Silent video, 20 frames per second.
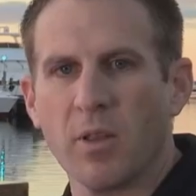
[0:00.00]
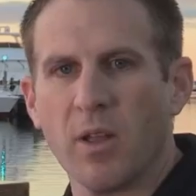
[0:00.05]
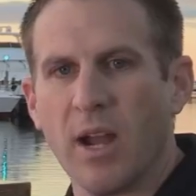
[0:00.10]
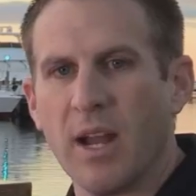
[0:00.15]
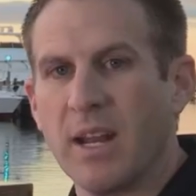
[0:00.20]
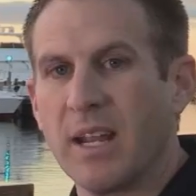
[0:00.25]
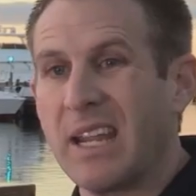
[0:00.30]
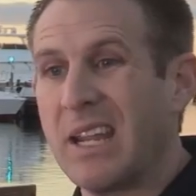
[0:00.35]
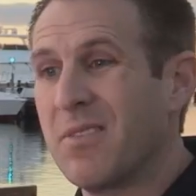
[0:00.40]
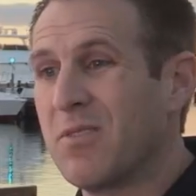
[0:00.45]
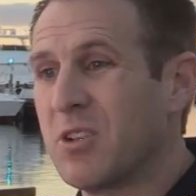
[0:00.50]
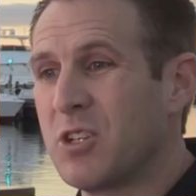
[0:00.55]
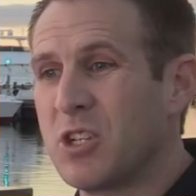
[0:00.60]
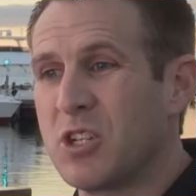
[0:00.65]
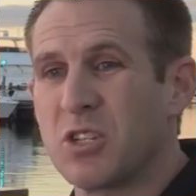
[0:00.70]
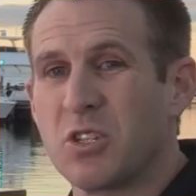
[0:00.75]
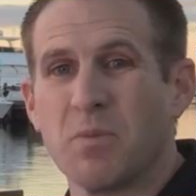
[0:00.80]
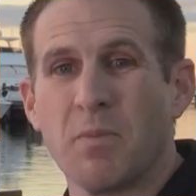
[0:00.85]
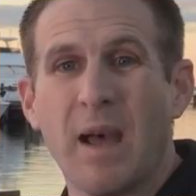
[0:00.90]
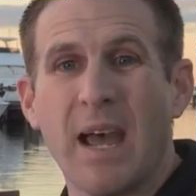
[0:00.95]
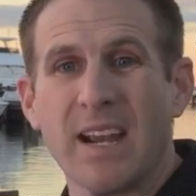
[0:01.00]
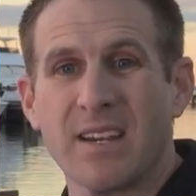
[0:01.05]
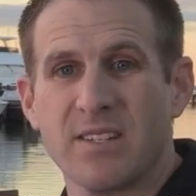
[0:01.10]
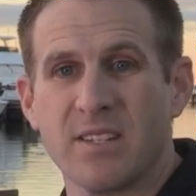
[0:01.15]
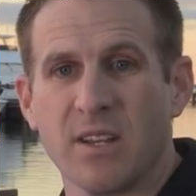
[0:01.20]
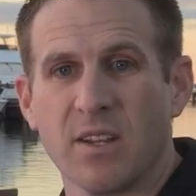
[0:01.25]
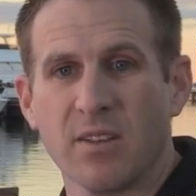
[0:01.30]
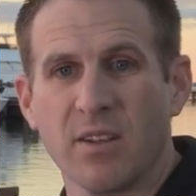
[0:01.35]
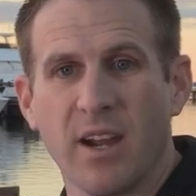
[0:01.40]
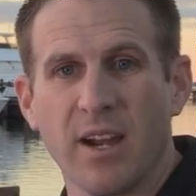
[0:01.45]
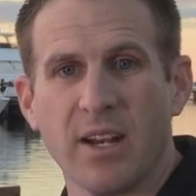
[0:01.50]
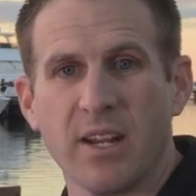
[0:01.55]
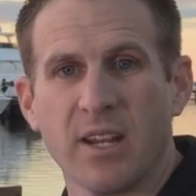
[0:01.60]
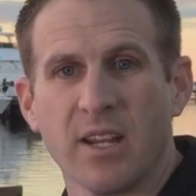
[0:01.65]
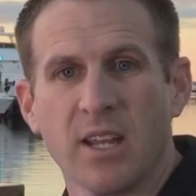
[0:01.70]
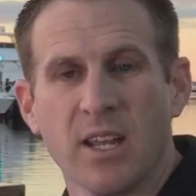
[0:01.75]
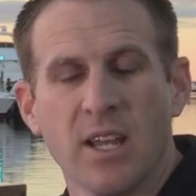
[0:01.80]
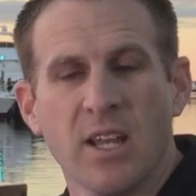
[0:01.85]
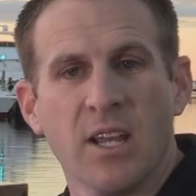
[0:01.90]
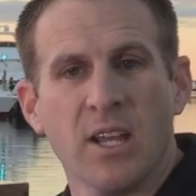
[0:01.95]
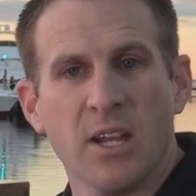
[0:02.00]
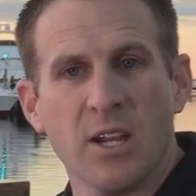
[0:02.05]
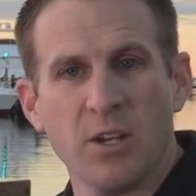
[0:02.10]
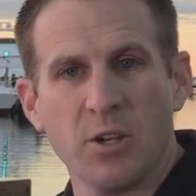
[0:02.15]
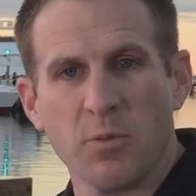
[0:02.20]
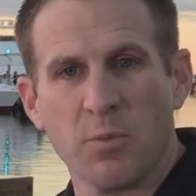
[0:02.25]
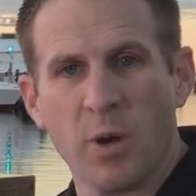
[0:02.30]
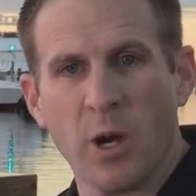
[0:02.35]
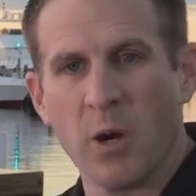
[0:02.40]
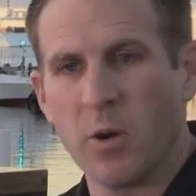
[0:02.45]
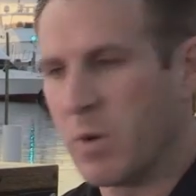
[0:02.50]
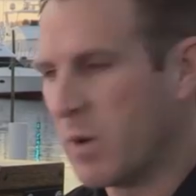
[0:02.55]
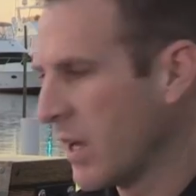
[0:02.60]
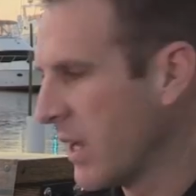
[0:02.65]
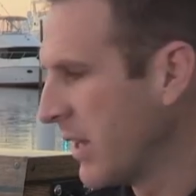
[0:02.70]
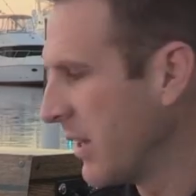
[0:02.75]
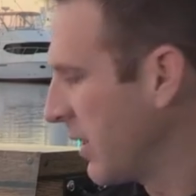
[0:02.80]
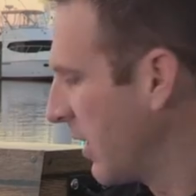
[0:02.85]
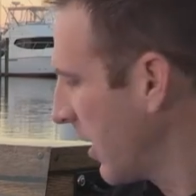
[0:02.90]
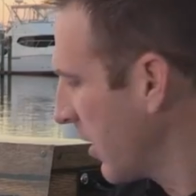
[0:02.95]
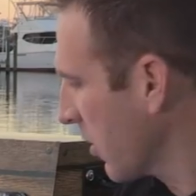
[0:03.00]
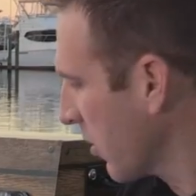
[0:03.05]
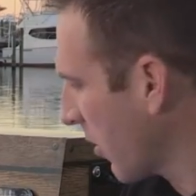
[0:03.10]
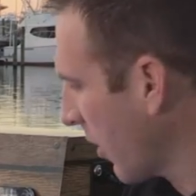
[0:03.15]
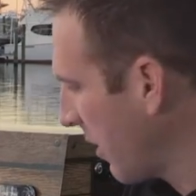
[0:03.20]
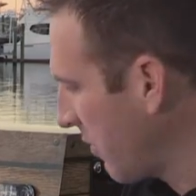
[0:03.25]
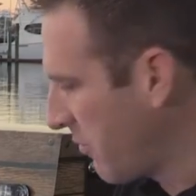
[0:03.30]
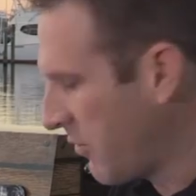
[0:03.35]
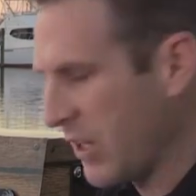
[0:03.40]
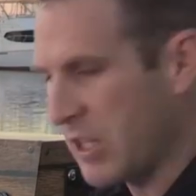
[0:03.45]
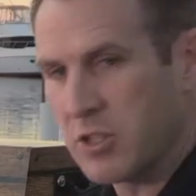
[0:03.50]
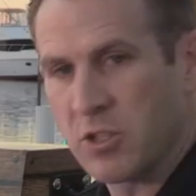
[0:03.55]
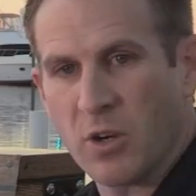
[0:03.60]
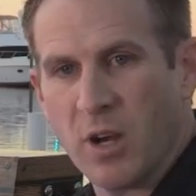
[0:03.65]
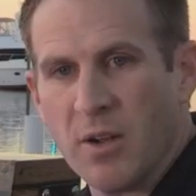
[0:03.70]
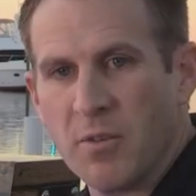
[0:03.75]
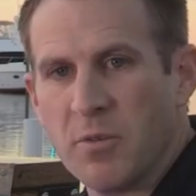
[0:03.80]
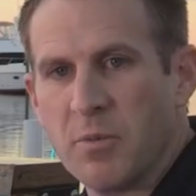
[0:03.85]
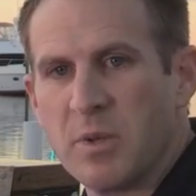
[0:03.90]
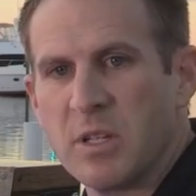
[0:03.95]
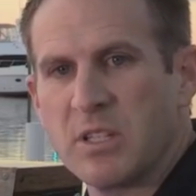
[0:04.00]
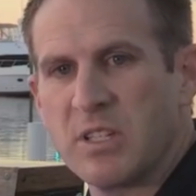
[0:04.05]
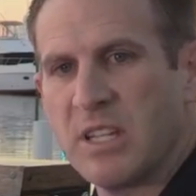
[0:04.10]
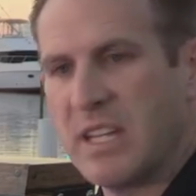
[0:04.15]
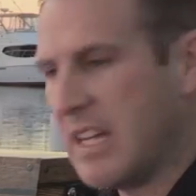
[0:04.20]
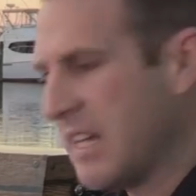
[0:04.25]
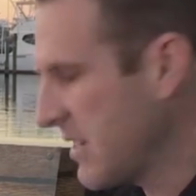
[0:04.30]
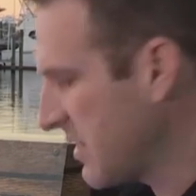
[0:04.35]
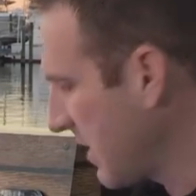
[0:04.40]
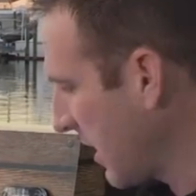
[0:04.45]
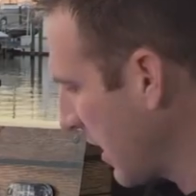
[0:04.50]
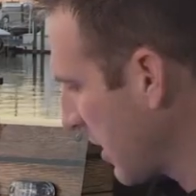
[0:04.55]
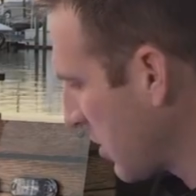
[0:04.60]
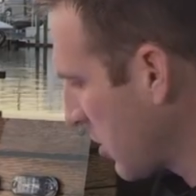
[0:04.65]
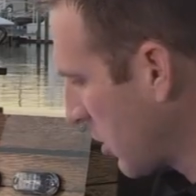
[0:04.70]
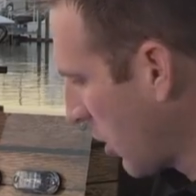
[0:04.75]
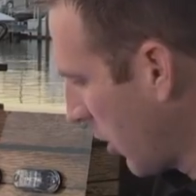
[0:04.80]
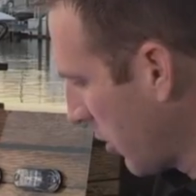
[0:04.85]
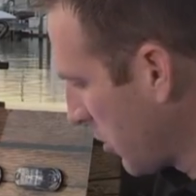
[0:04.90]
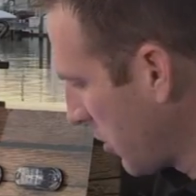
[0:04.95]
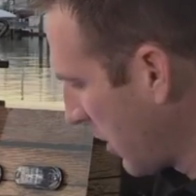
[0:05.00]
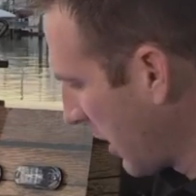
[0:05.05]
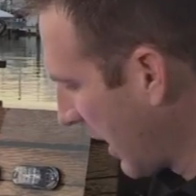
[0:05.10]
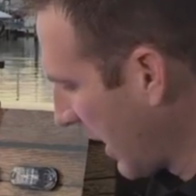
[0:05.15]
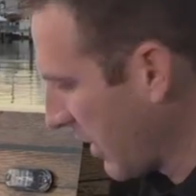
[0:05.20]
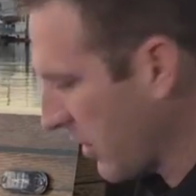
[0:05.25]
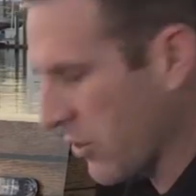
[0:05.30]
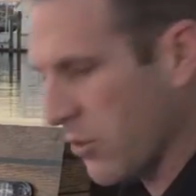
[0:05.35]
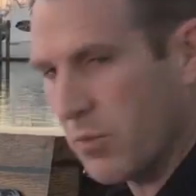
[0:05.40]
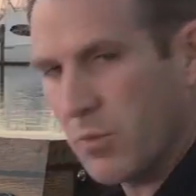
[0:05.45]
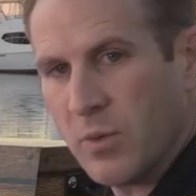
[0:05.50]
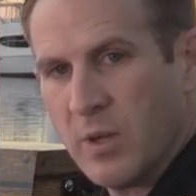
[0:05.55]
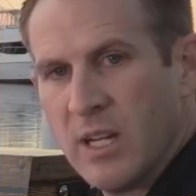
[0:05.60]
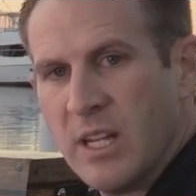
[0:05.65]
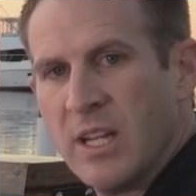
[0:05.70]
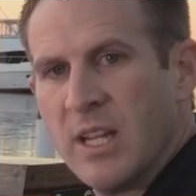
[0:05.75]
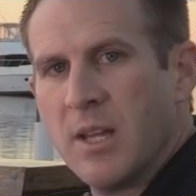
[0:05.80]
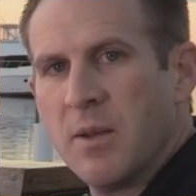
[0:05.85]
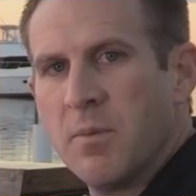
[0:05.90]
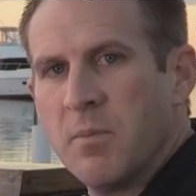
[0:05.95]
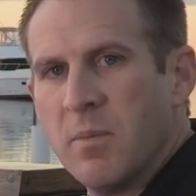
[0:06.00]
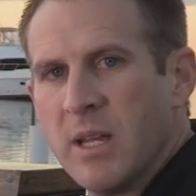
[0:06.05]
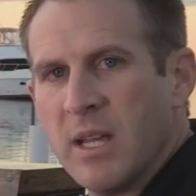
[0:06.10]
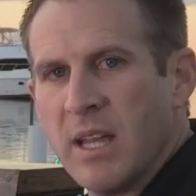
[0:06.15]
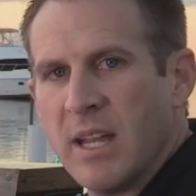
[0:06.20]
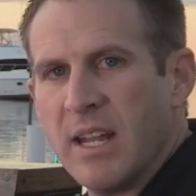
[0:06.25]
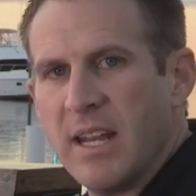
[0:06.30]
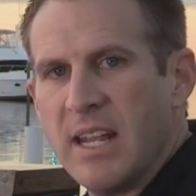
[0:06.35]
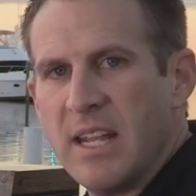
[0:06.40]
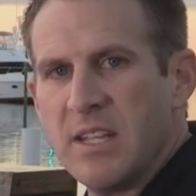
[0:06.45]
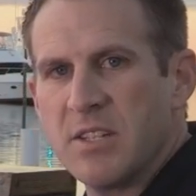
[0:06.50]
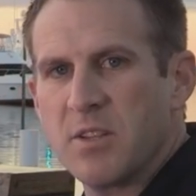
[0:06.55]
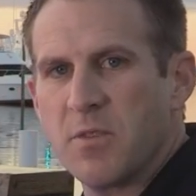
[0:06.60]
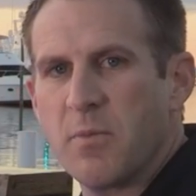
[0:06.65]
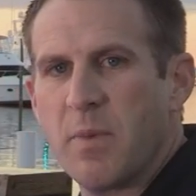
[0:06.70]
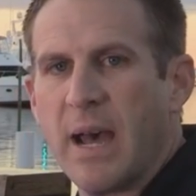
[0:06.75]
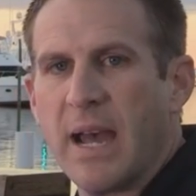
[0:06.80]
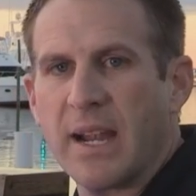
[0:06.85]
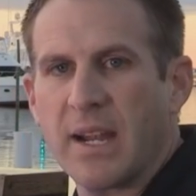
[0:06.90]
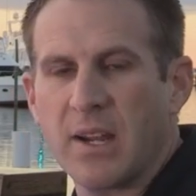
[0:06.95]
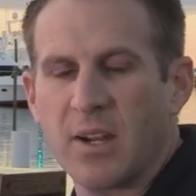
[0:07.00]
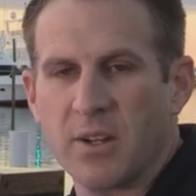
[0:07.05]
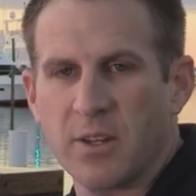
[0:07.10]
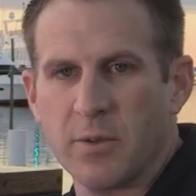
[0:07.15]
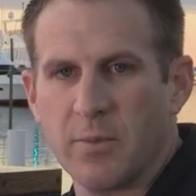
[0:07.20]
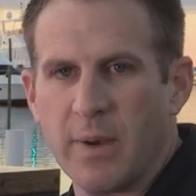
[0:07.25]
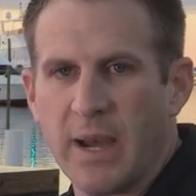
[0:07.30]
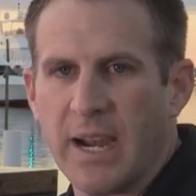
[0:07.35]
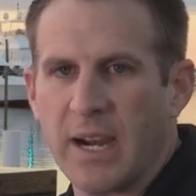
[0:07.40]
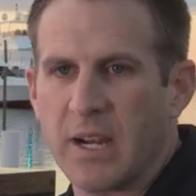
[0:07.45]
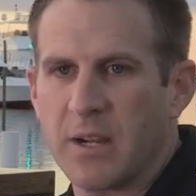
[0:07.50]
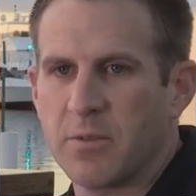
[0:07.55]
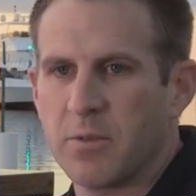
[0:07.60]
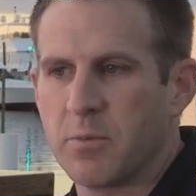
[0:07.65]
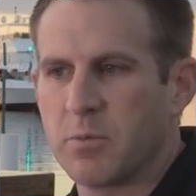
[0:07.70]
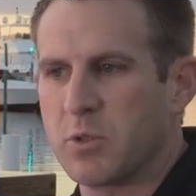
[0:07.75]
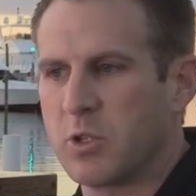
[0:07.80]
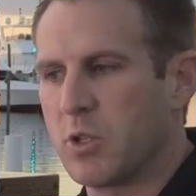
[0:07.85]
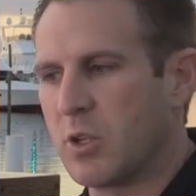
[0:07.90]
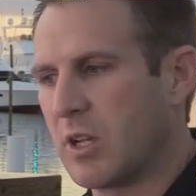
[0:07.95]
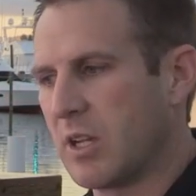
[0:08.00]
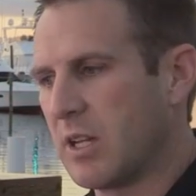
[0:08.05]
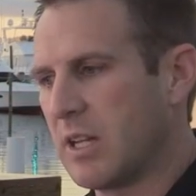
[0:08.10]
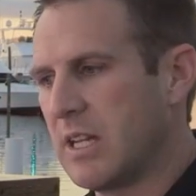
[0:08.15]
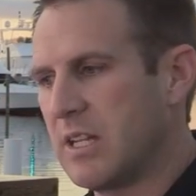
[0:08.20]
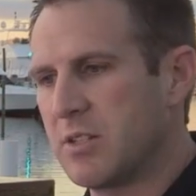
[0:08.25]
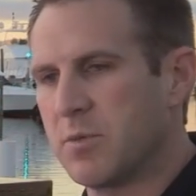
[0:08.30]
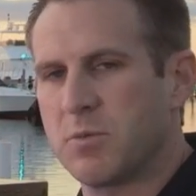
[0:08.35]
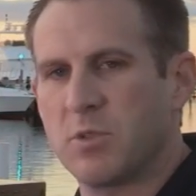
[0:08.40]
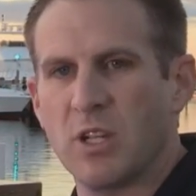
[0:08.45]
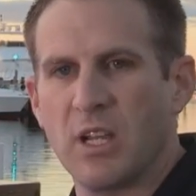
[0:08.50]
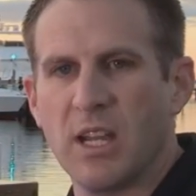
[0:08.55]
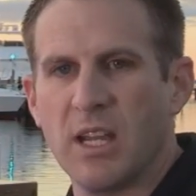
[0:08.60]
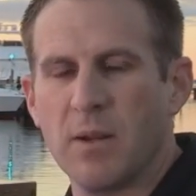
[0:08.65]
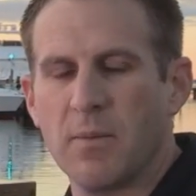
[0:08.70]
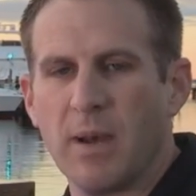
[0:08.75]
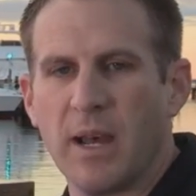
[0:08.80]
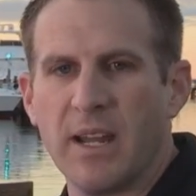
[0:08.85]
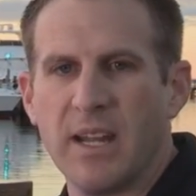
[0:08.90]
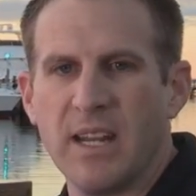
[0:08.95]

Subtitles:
lighting, even just some accent lighting in your boat. The other great feature of them is the easy install. So they got 3M adhesive backing on the back of them. So you can adhese them to about